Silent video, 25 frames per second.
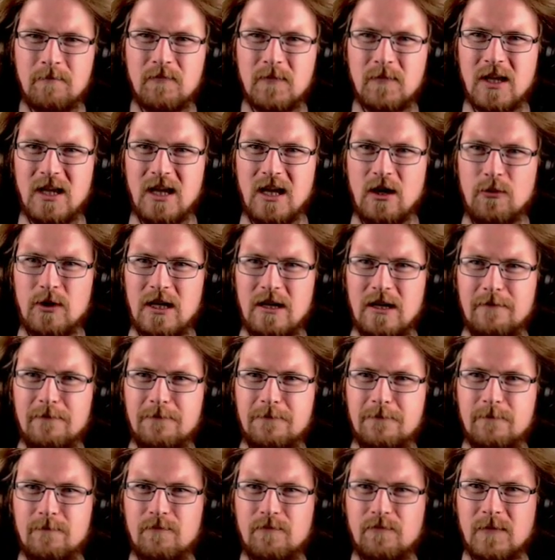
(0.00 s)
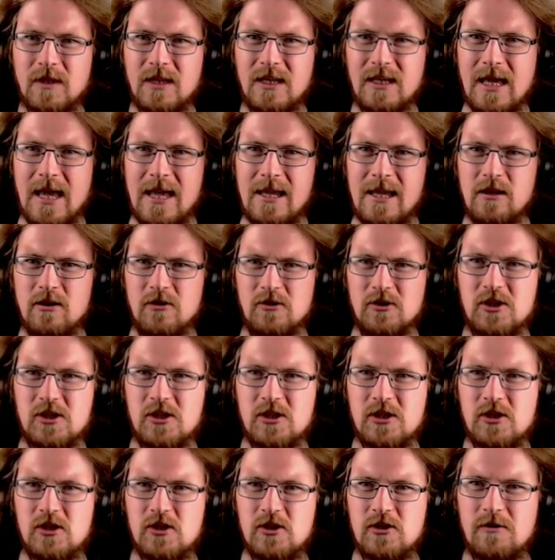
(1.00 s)
There we have
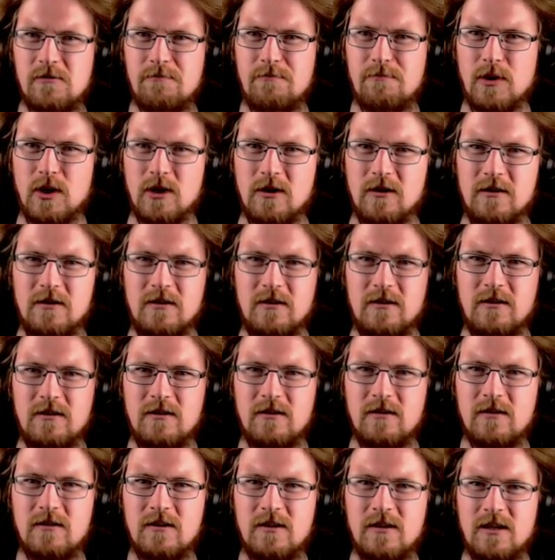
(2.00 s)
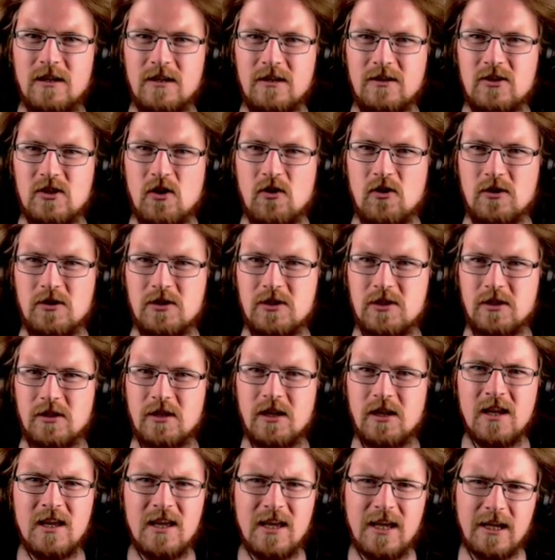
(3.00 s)
chaos poly and toxic.
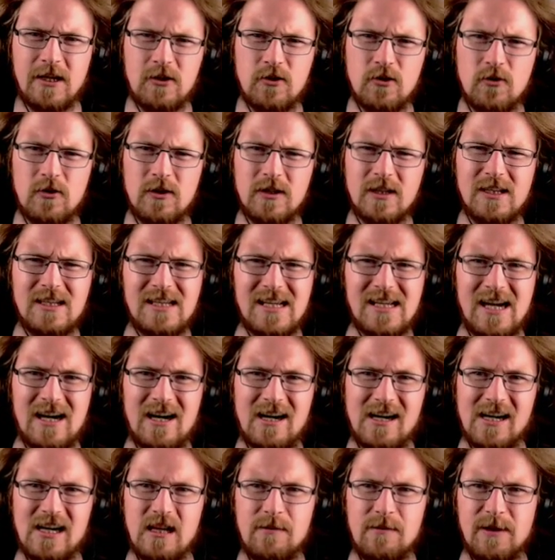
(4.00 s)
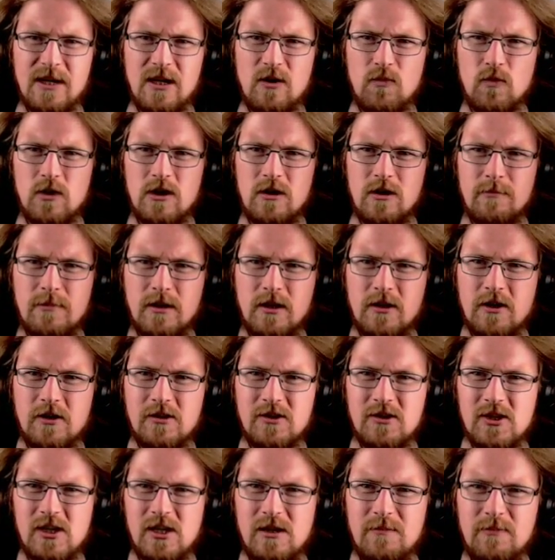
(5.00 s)
Ignore the tiny bit of worm blood on
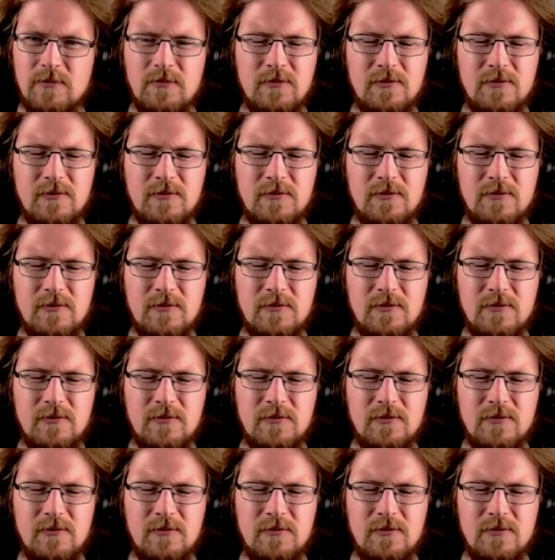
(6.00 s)
top.